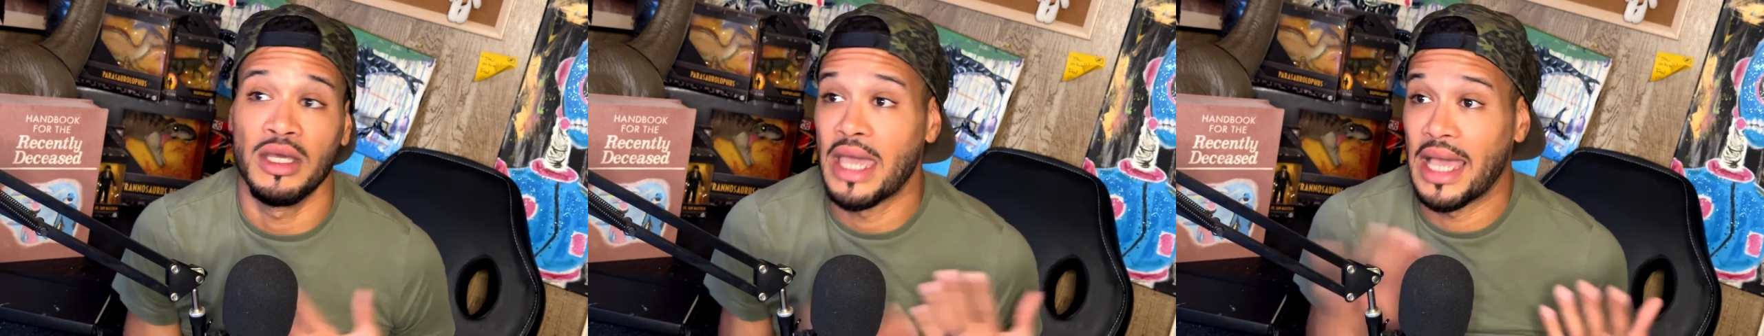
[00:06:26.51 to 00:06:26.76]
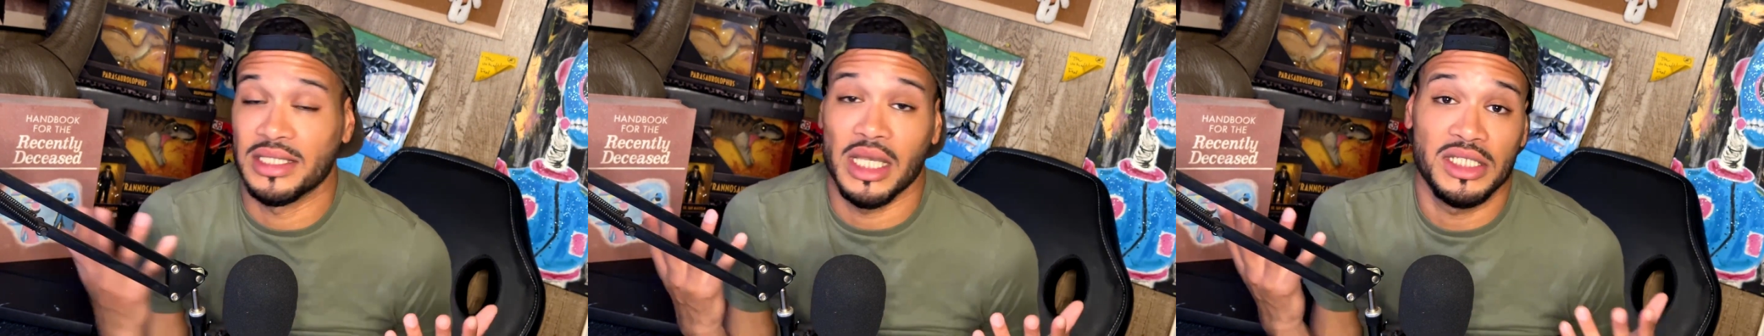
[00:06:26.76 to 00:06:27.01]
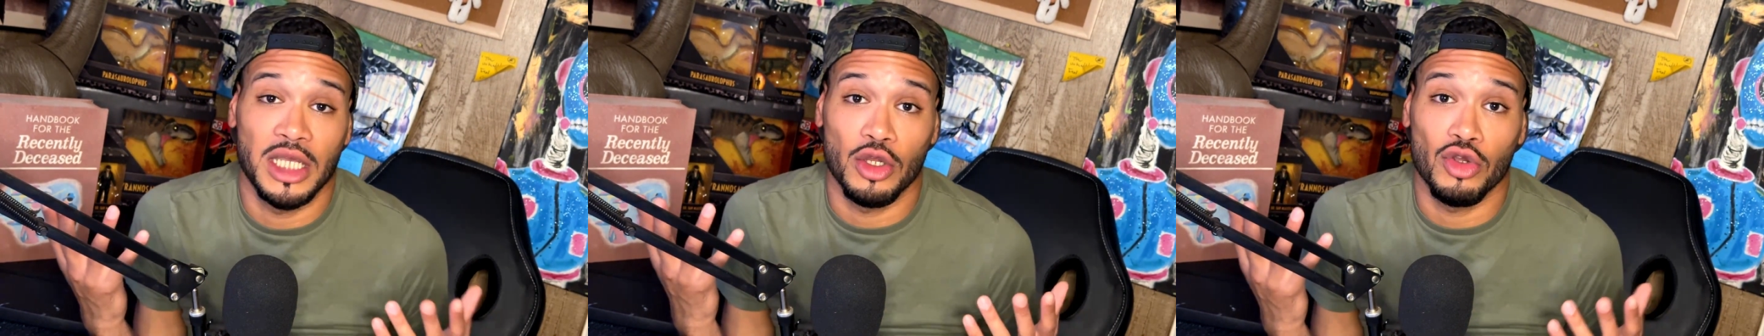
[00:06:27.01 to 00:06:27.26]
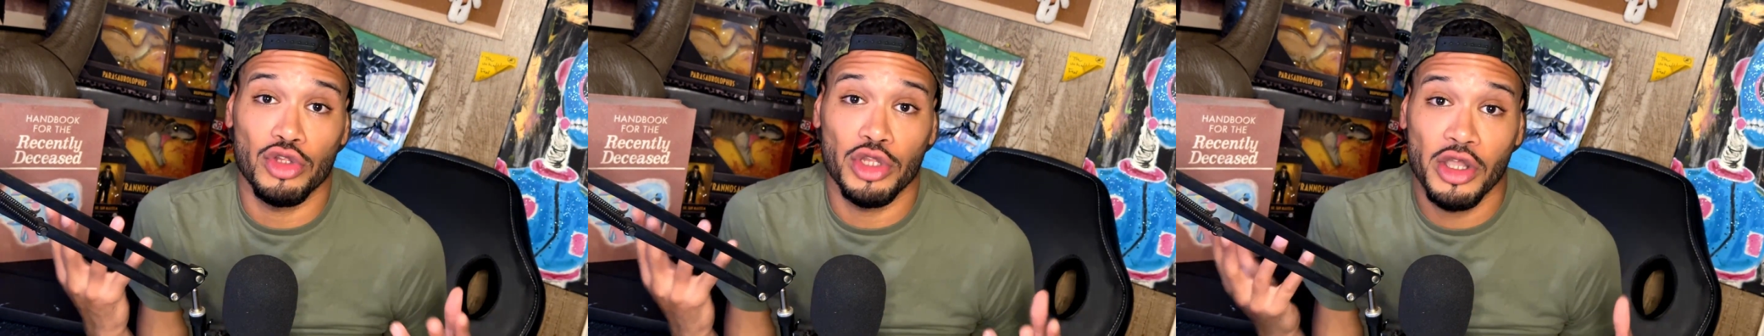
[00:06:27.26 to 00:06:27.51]
As I said
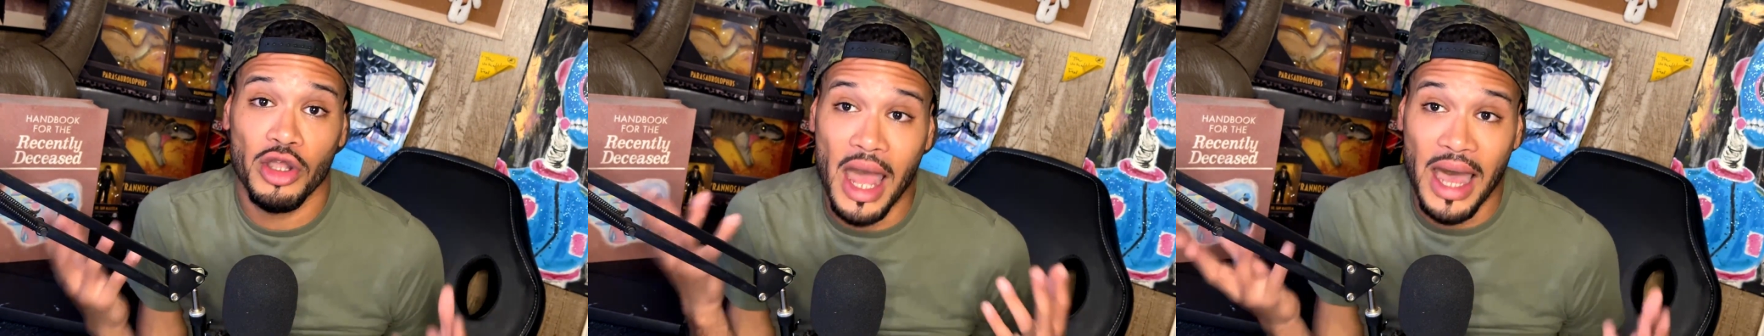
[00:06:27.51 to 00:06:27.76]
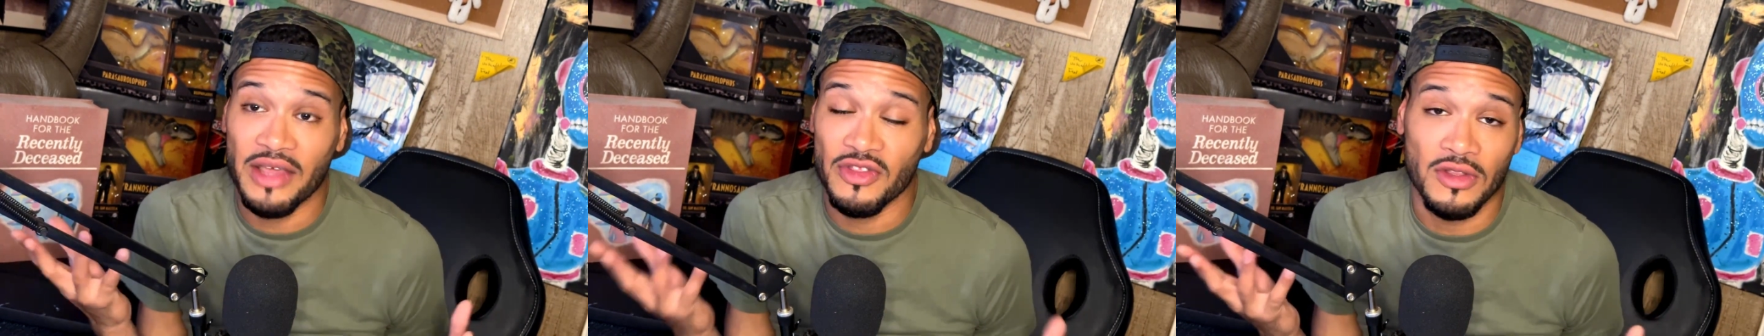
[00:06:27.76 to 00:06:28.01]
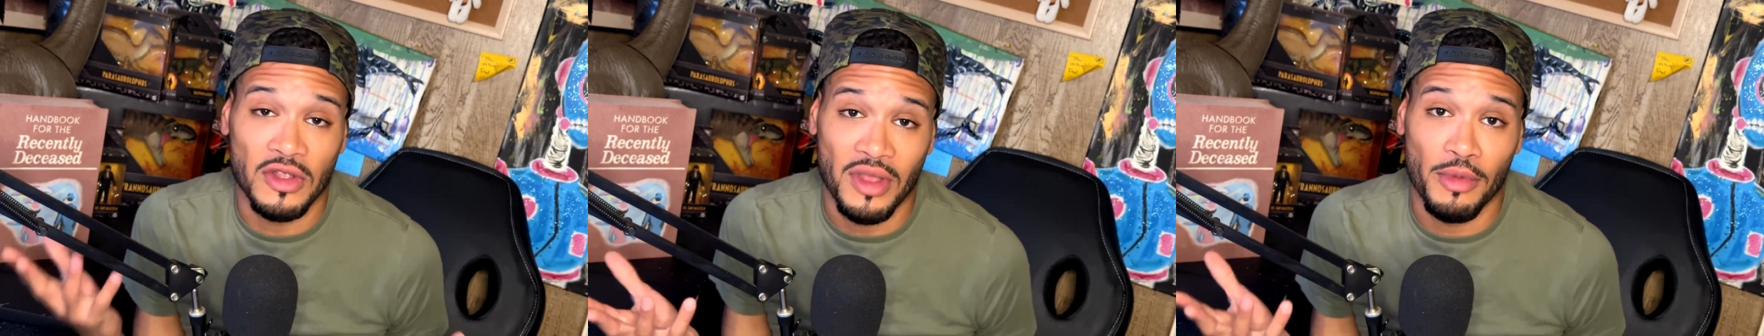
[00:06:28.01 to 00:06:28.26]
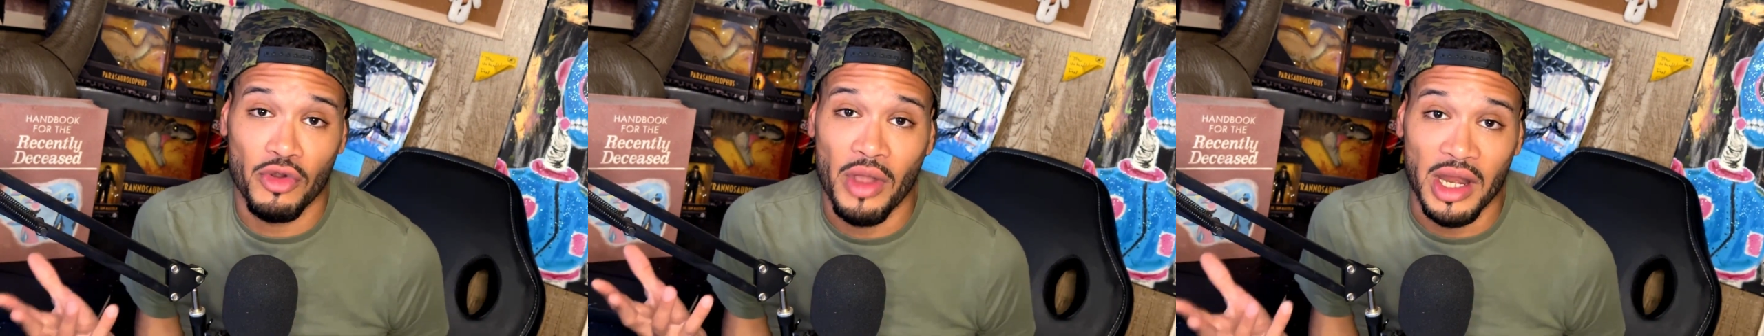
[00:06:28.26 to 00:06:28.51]
earlier, I think the
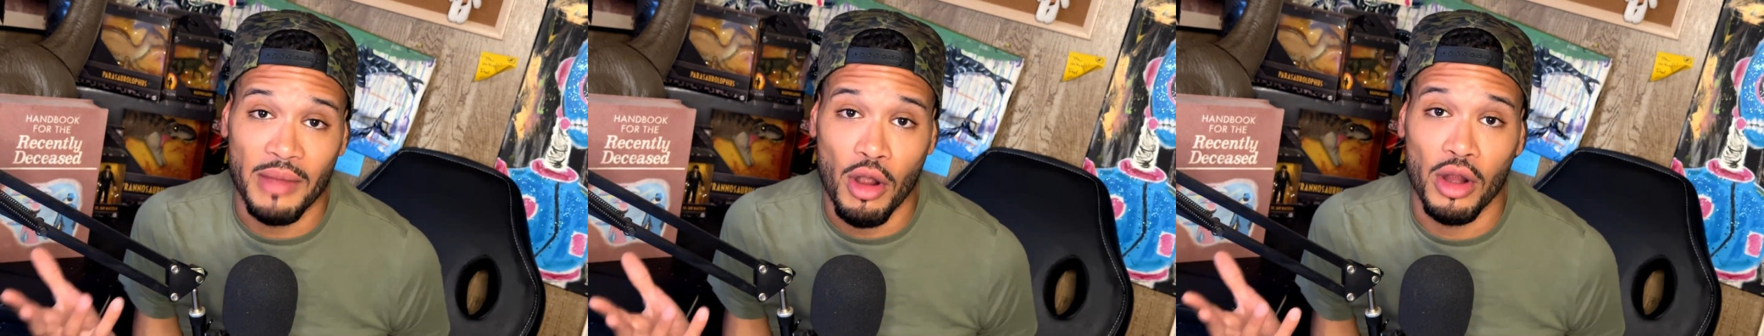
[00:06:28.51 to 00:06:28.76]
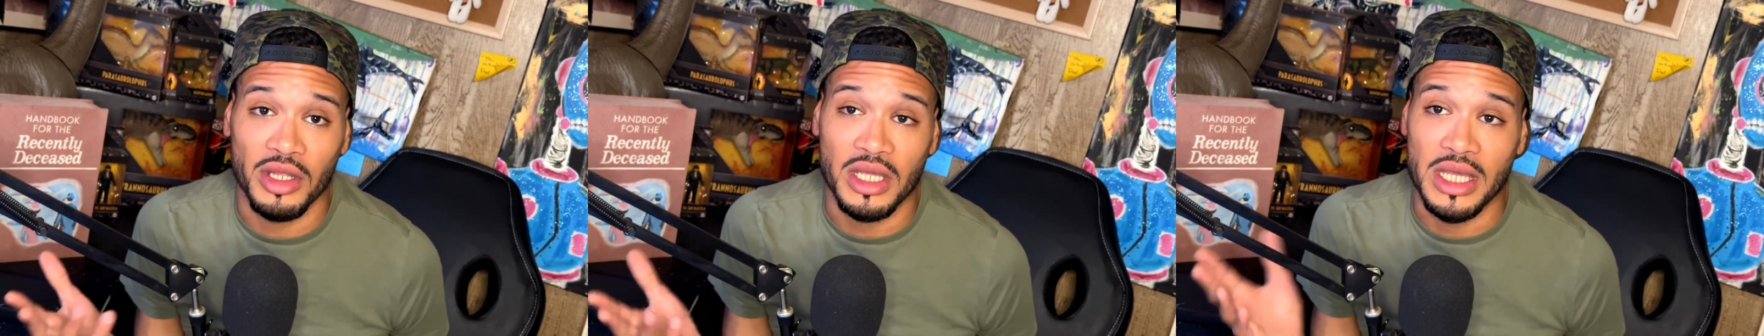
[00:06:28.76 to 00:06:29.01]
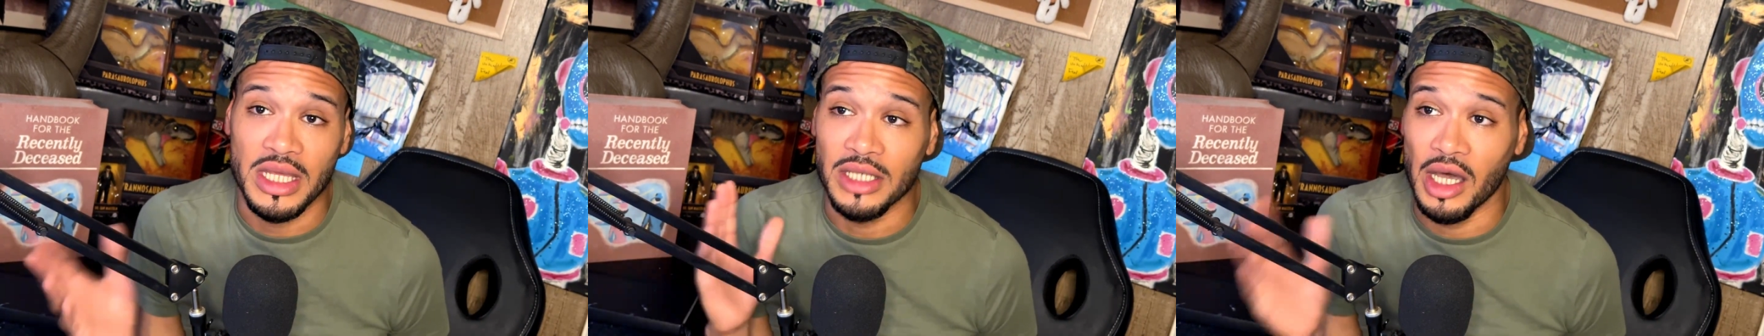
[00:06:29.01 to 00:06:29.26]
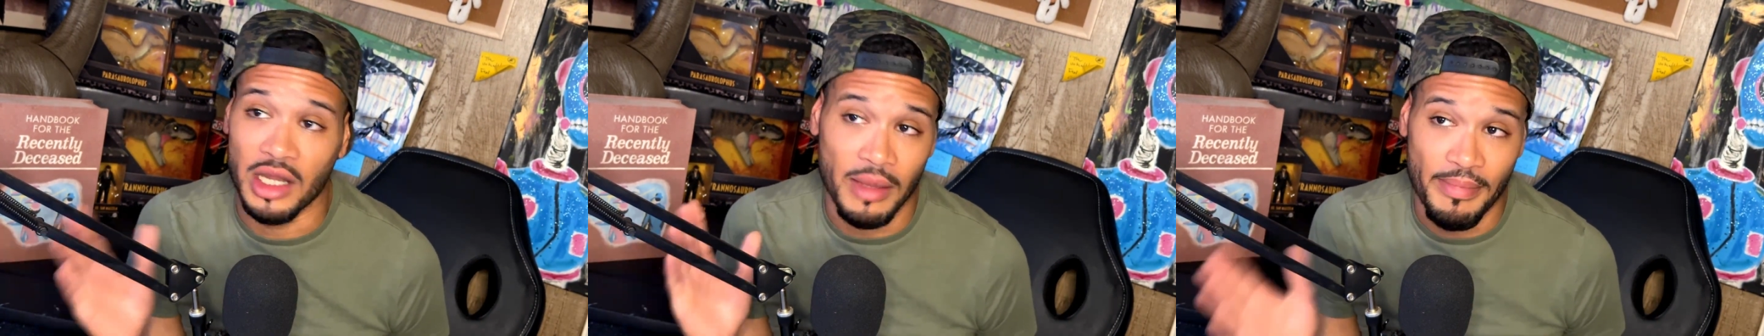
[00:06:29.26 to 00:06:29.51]
Democratic Party is
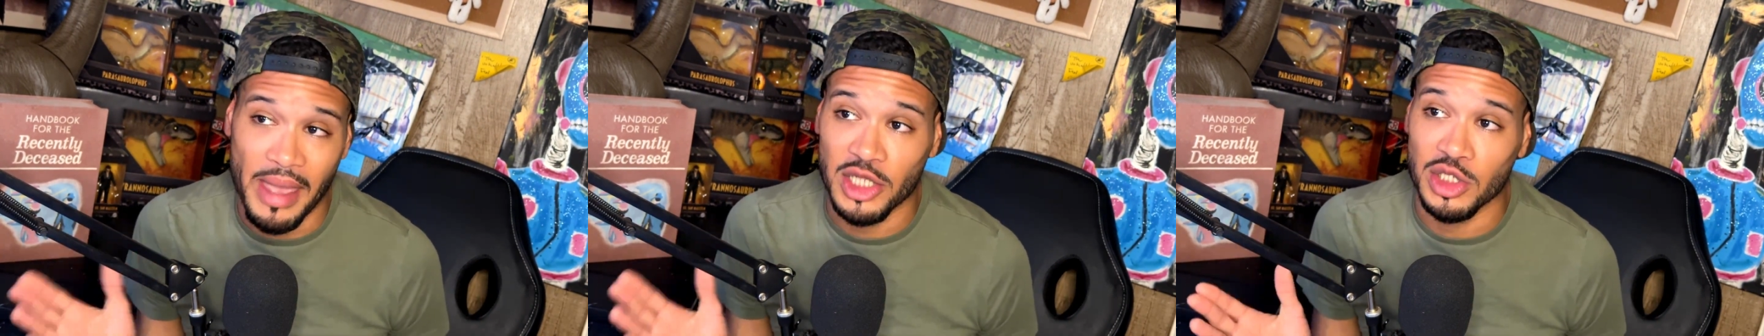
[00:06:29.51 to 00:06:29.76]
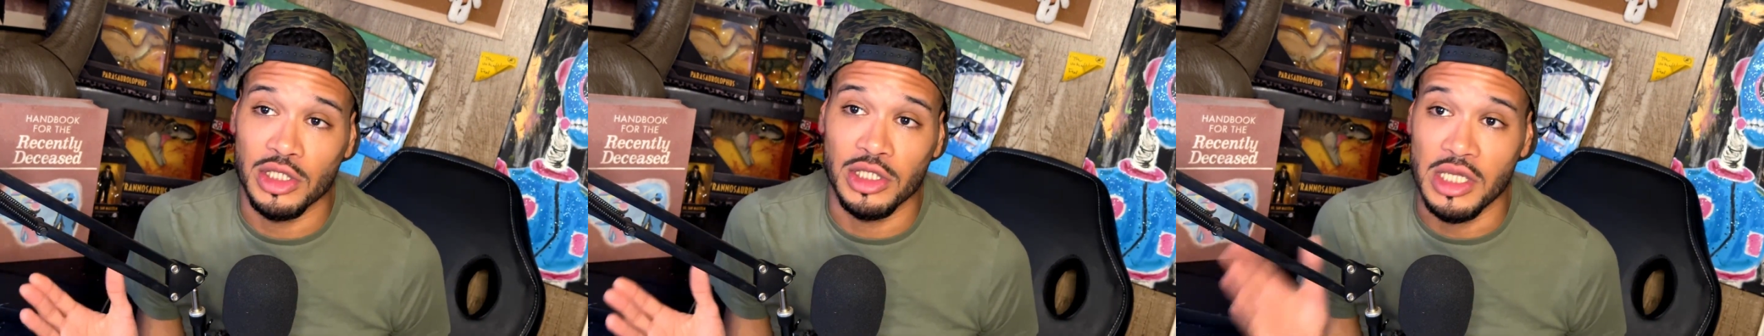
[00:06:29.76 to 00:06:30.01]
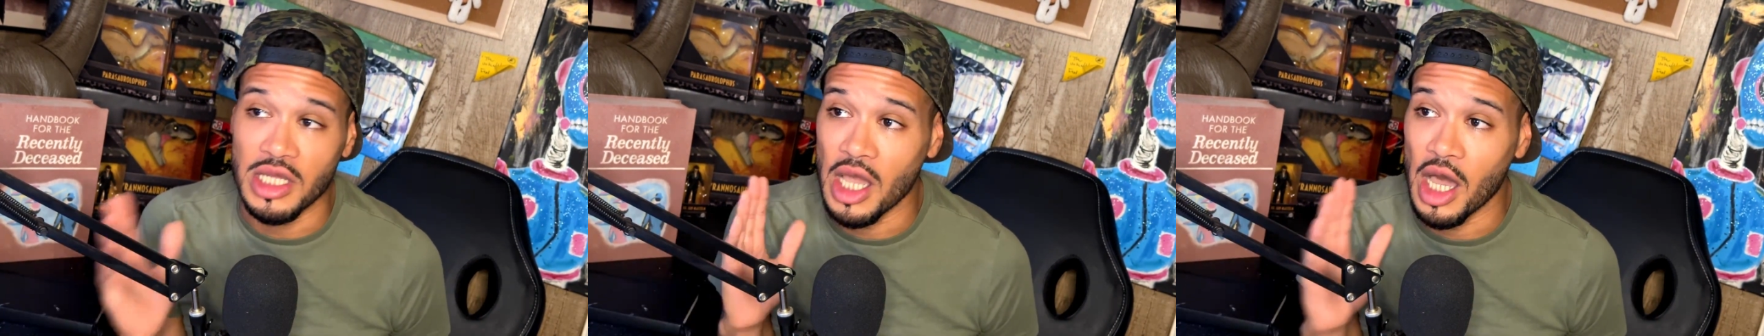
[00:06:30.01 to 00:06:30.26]
unabashedly,